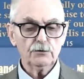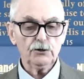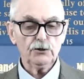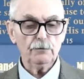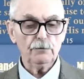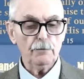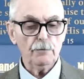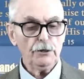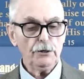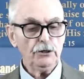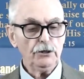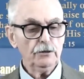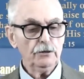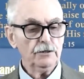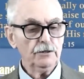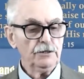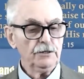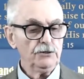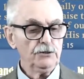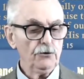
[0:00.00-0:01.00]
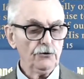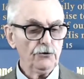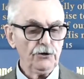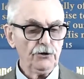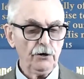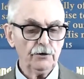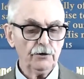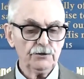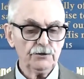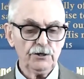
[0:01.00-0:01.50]
dominion and
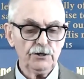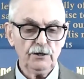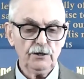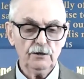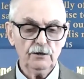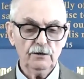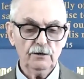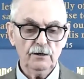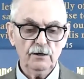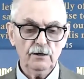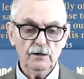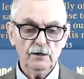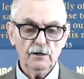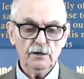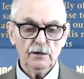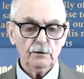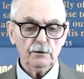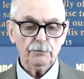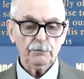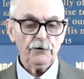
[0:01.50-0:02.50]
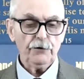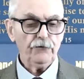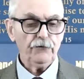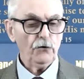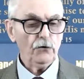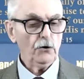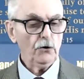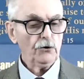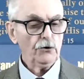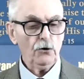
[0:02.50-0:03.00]
authority
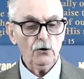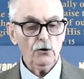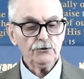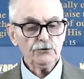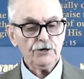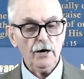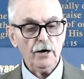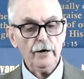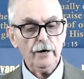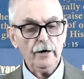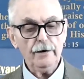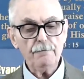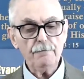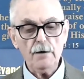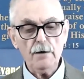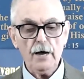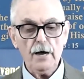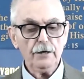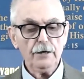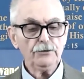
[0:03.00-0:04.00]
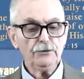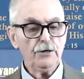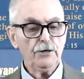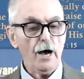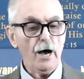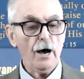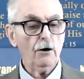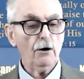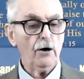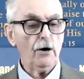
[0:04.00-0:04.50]
before all time and
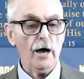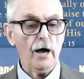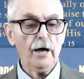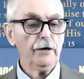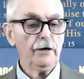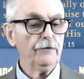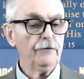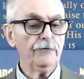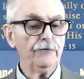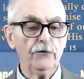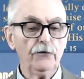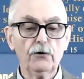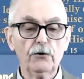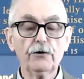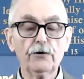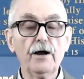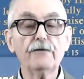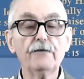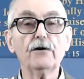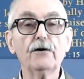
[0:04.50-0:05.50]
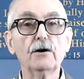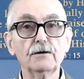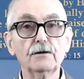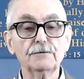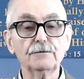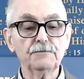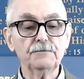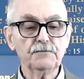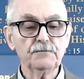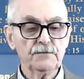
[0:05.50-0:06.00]
now and forever.
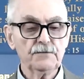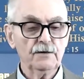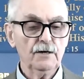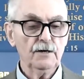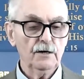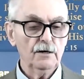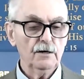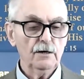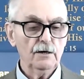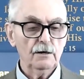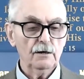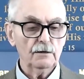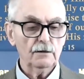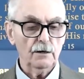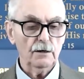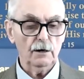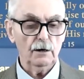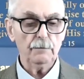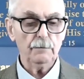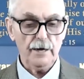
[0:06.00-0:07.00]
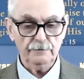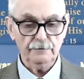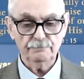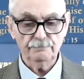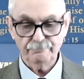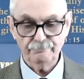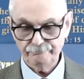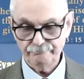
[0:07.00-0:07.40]
Amen. Amen.